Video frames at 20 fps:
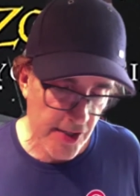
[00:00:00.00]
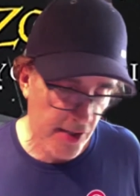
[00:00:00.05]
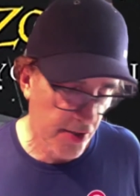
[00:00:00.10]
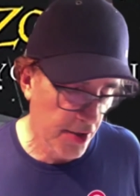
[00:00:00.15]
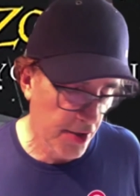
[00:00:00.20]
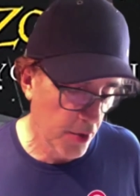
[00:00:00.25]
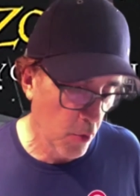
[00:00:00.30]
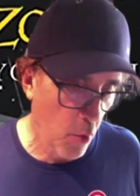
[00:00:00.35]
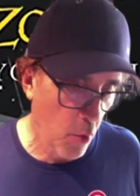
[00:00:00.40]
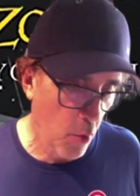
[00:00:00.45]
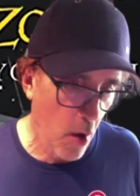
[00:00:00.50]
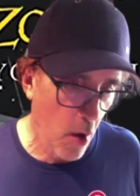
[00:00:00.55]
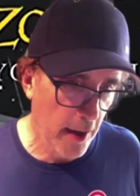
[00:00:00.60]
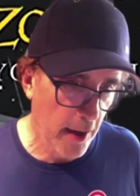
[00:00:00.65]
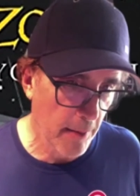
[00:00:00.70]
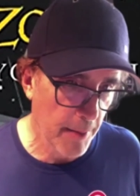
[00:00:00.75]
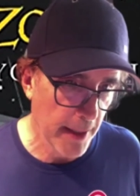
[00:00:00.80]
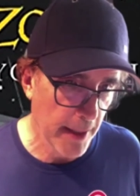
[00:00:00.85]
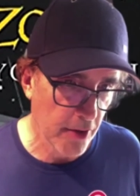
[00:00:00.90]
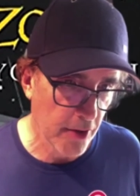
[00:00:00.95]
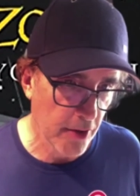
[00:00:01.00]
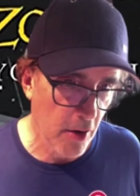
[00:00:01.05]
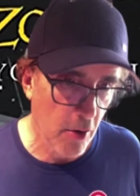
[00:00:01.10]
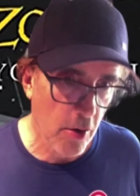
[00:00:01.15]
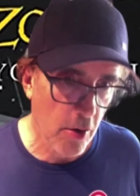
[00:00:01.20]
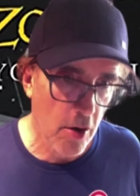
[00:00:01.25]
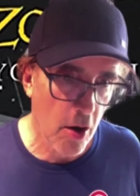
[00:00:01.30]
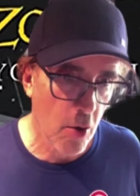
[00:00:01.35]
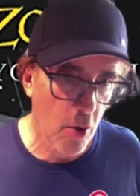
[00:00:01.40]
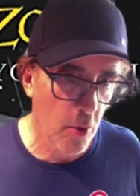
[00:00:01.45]
you want to be. Don't
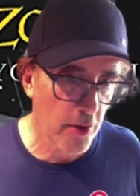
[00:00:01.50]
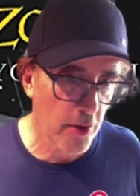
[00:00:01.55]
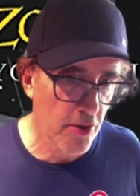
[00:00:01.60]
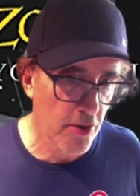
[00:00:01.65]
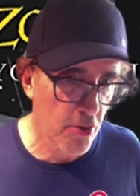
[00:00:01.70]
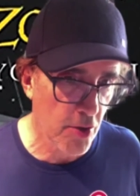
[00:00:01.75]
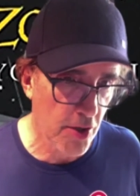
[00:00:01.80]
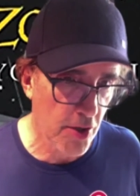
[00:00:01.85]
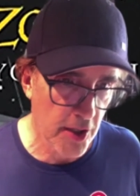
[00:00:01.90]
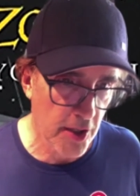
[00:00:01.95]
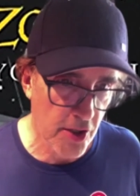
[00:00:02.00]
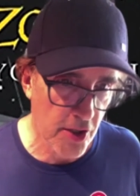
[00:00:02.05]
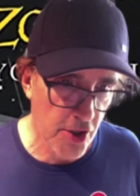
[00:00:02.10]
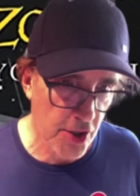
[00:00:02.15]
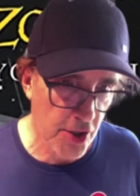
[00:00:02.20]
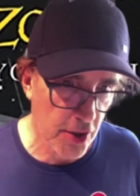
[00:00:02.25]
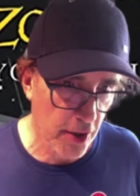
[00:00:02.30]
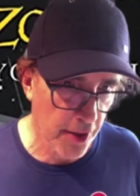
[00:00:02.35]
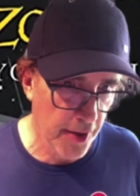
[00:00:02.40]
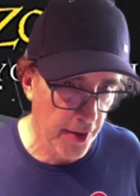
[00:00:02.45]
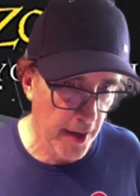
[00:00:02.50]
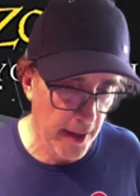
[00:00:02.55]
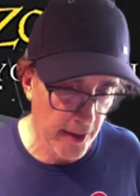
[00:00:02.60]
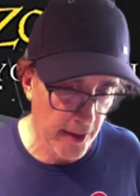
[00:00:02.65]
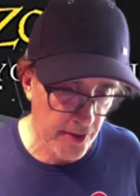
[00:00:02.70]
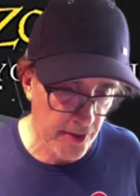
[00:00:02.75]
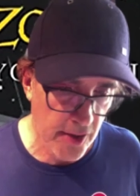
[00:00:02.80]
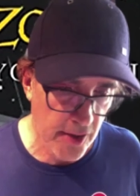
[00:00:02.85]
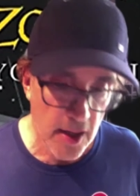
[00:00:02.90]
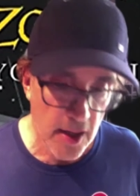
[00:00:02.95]
go with traditional
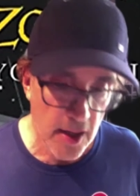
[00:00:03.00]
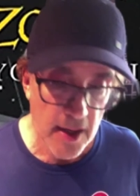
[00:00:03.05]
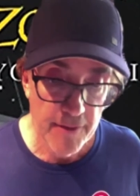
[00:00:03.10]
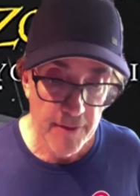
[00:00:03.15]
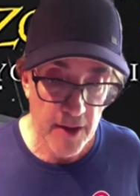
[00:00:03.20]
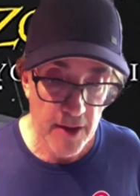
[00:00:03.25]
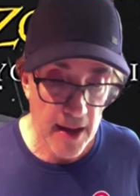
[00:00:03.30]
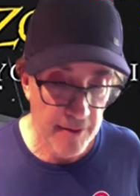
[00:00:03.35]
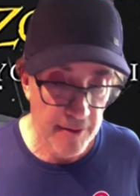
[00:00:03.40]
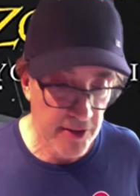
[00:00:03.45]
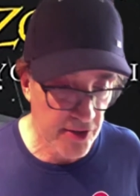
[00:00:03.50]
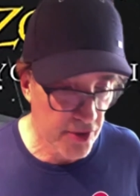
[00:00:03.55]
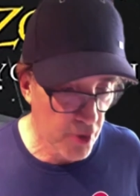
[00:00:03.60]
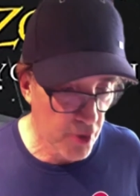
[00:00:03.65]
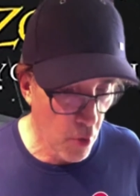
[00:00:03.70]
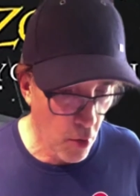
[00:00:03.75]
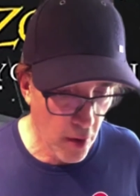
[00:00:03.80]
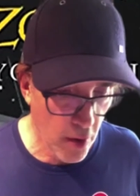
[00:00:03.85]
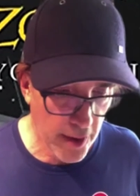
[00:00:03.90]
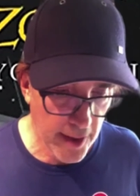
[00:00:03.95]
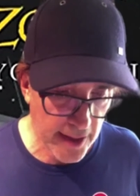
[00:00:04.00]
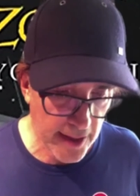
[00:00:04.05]
things. If you have a story that's